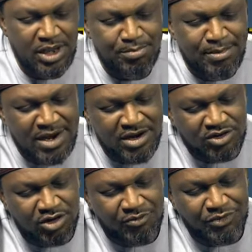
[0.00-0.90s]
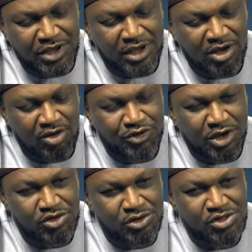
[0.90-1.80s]
The three mandate of
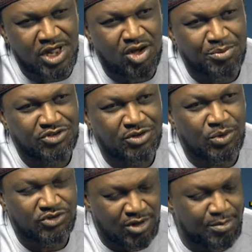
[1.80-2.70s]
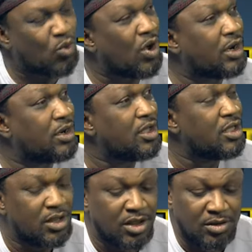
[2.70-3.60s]
the, of the Judicial Committee was, number
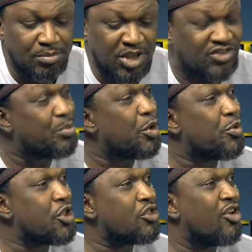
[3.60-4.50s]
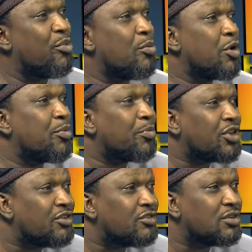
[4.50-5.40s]
one, misappropriation of
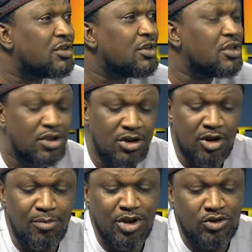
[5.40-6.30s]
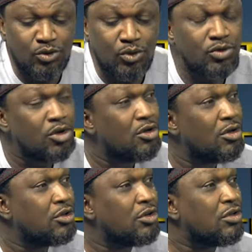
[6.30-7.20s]
public properties. Mm -hmm. Number
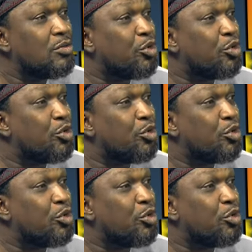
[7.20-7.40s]
two,